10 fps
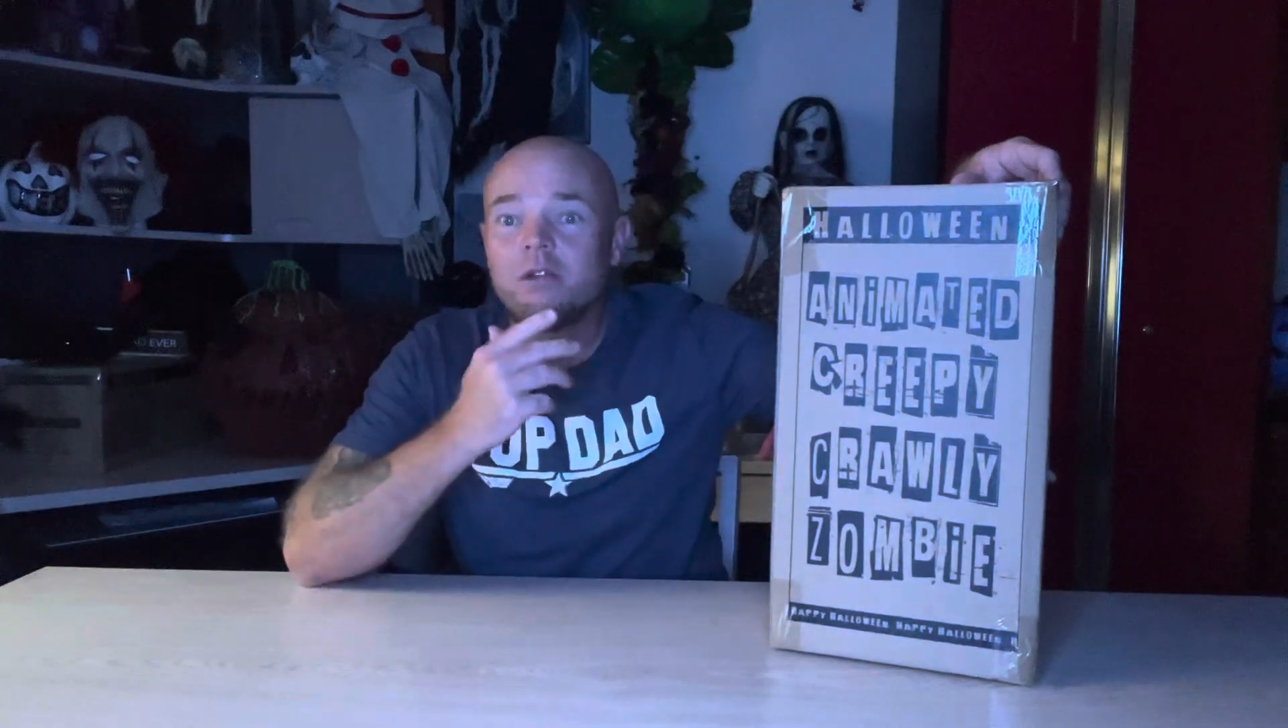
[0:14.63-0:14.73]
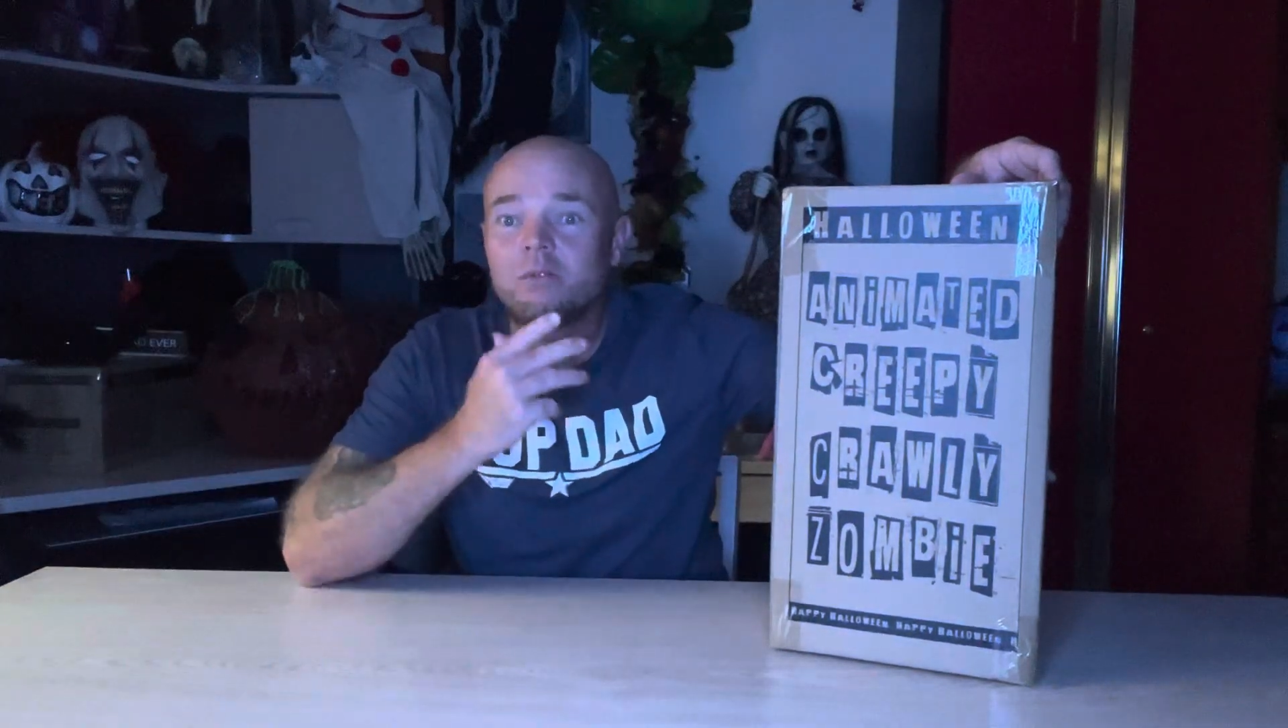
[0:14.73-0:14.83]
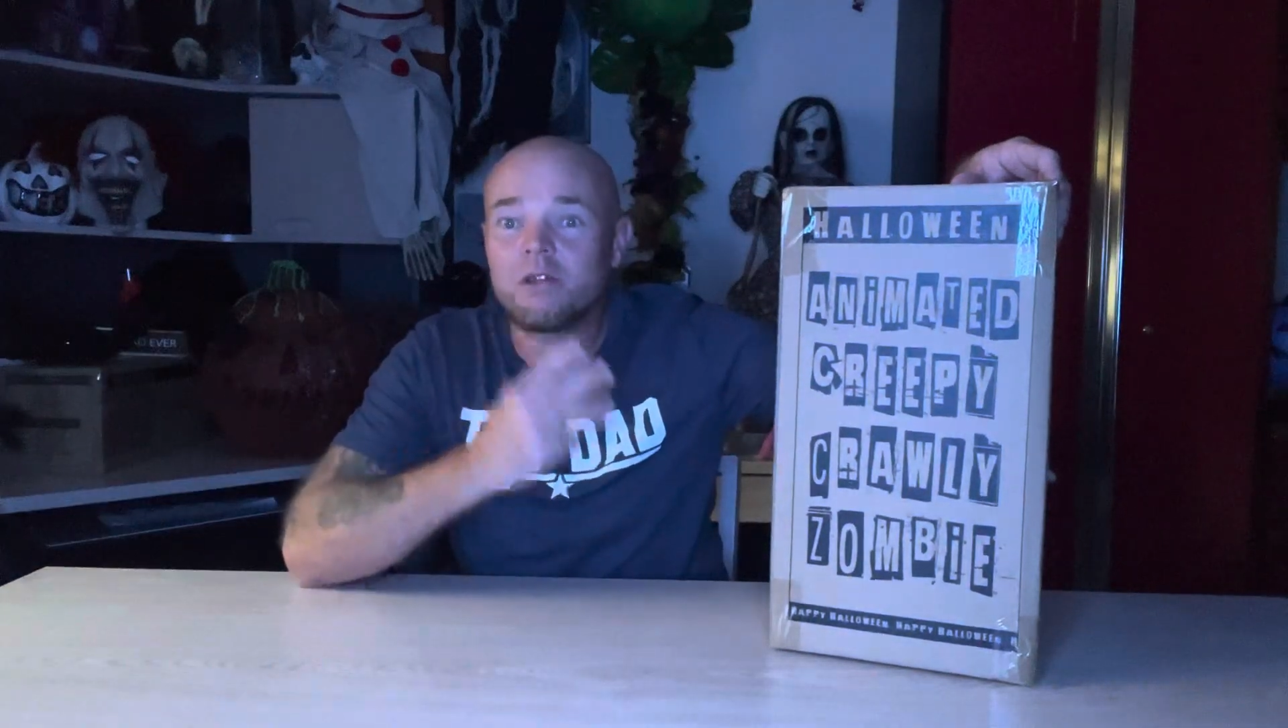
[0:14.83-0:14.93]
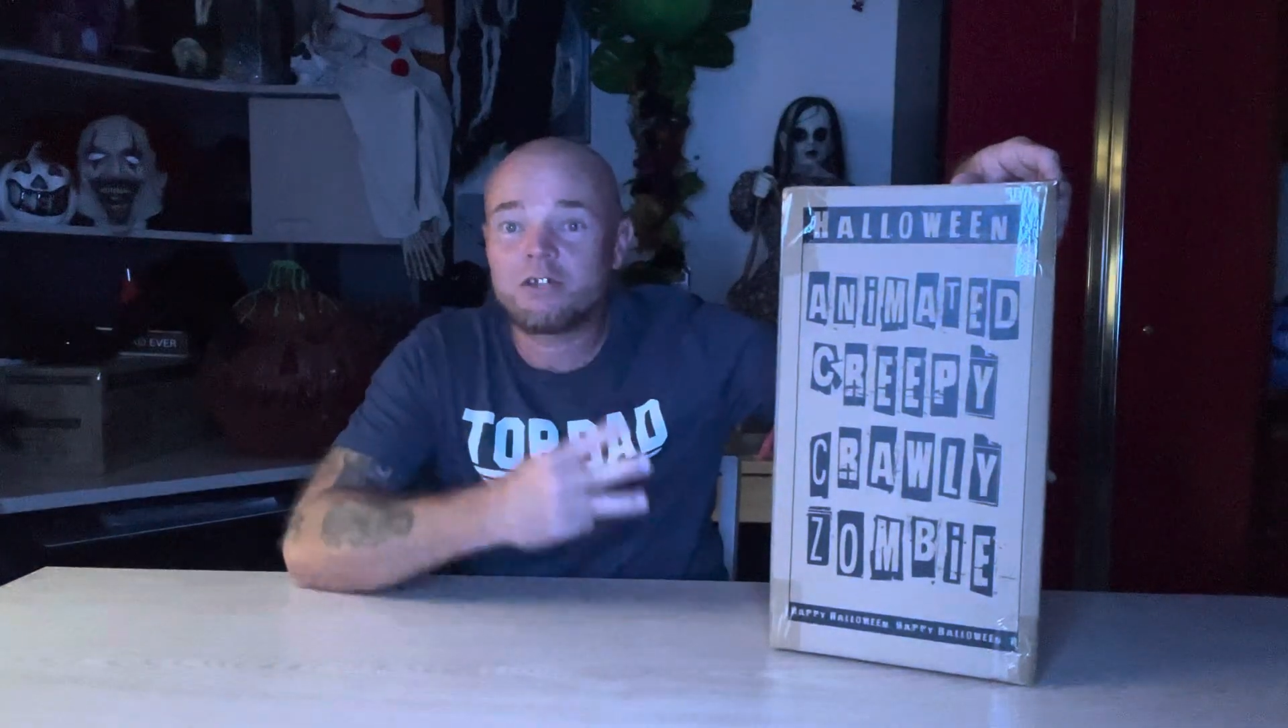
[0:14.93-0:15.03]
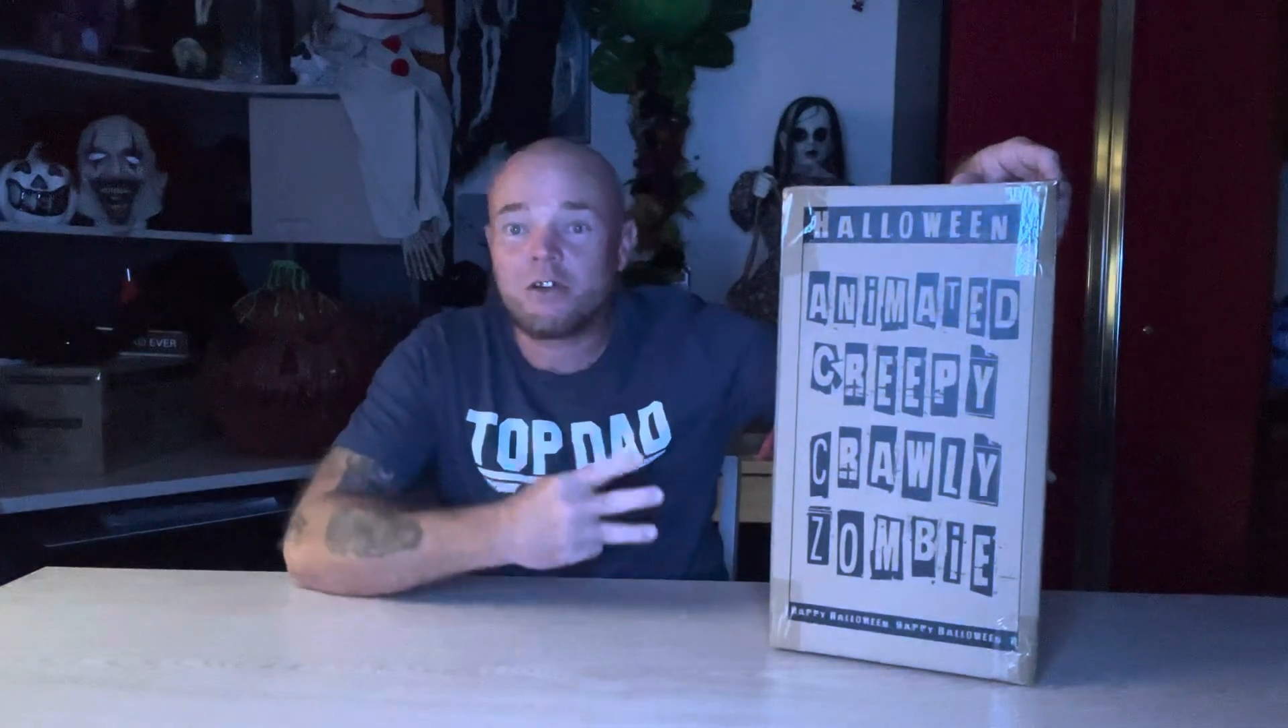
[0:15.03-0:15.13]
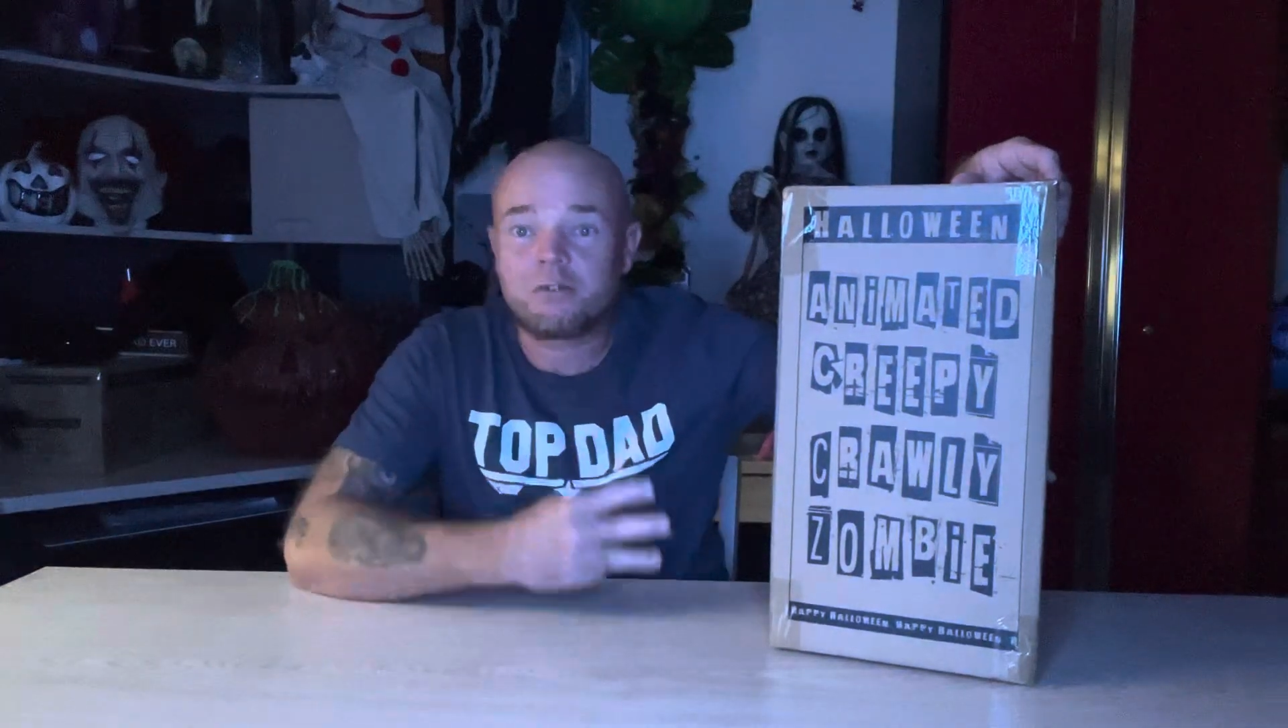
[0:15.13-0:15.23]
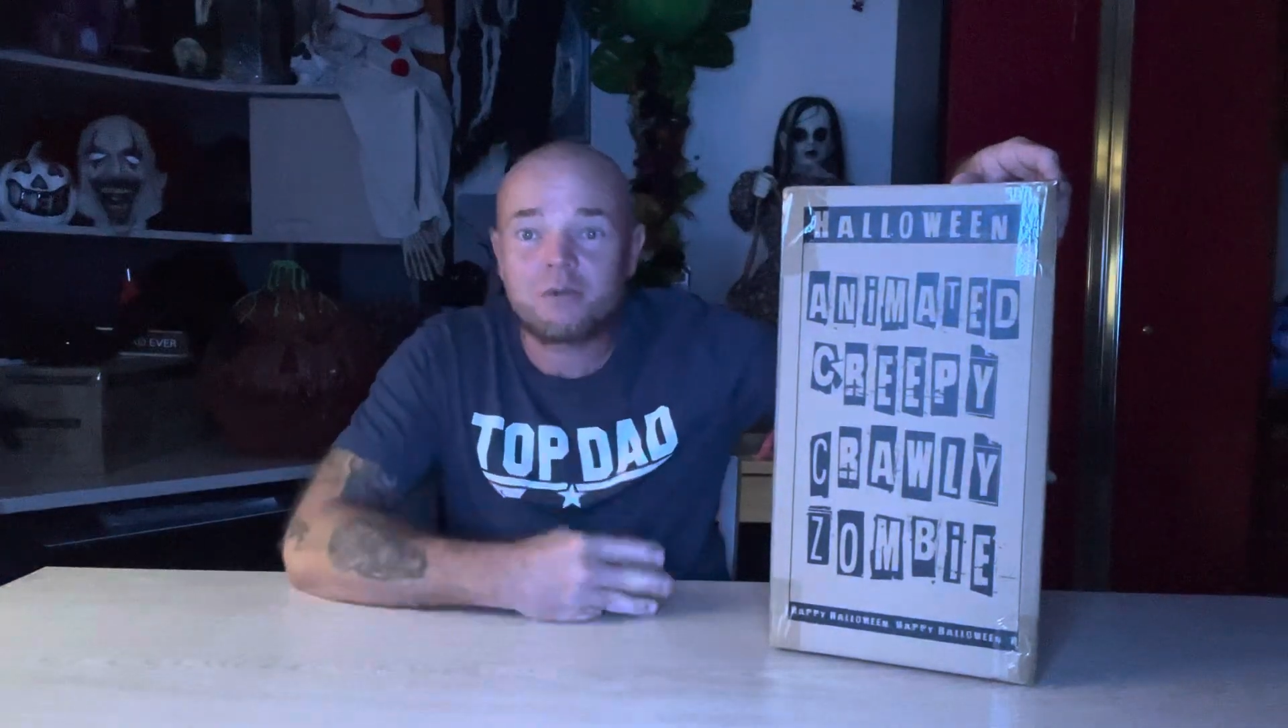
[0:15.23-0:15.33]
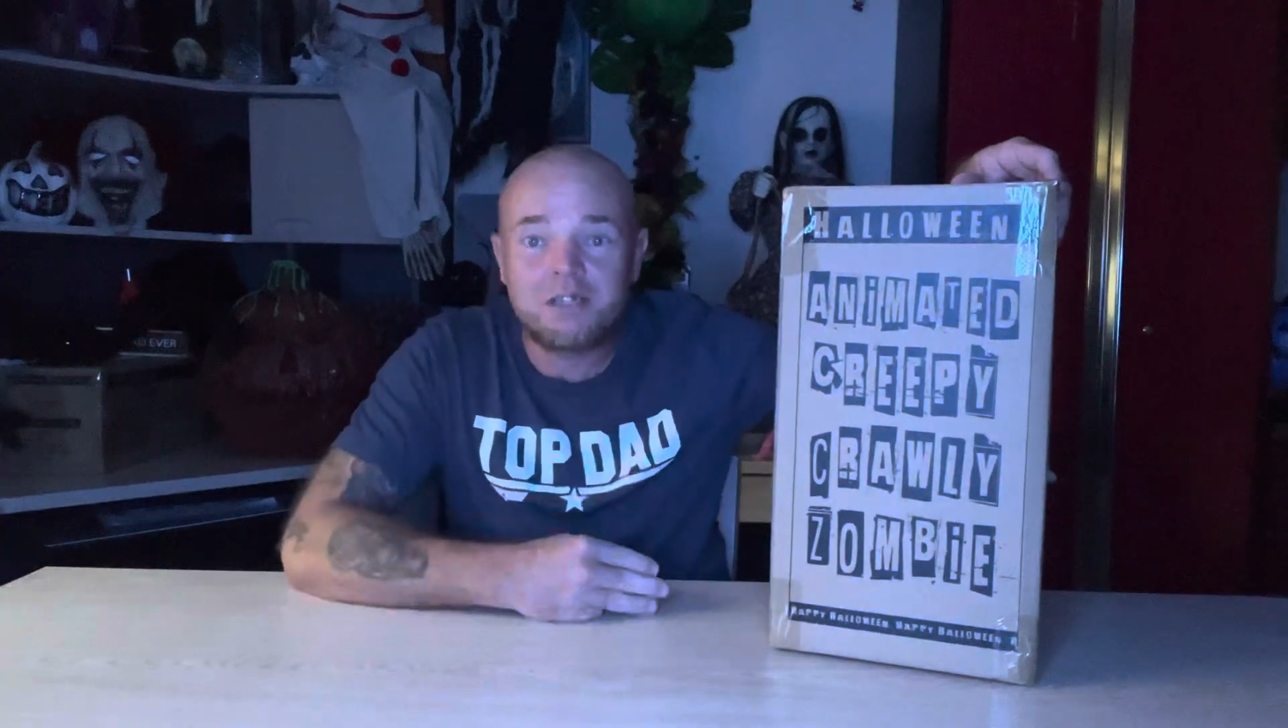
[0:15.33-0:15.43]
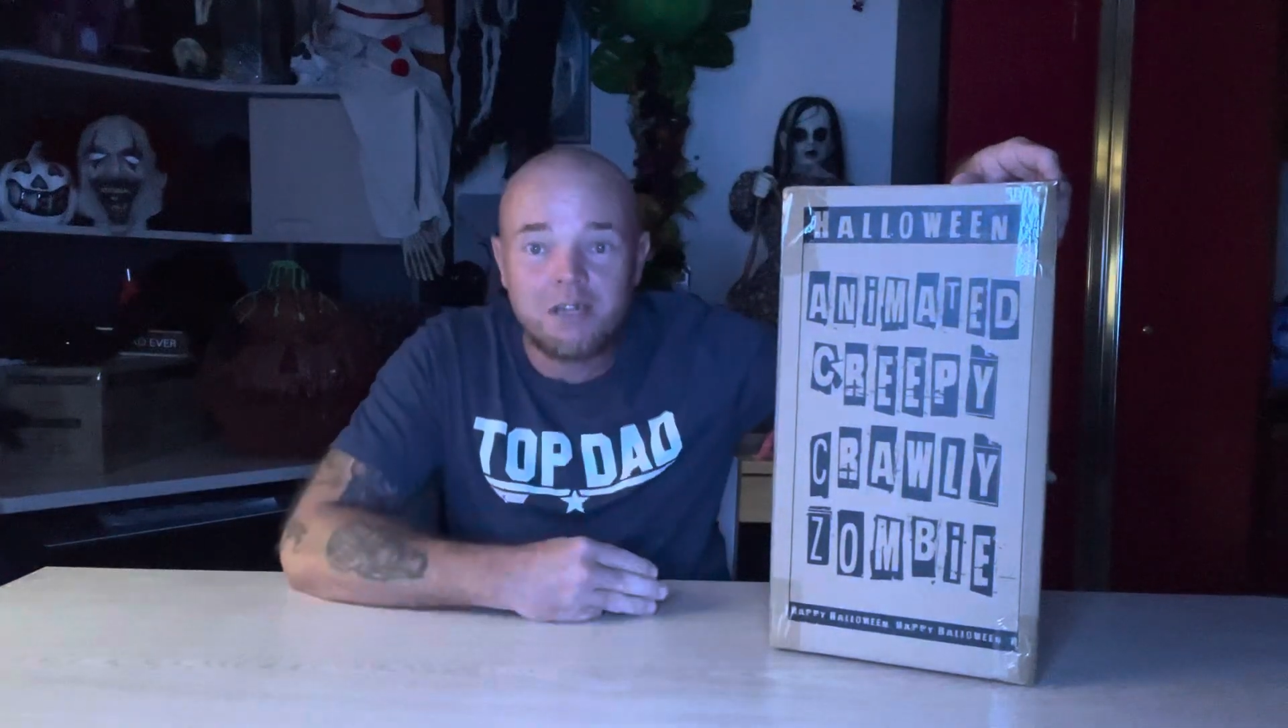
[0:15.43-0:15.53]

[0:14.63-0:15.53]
runs on 3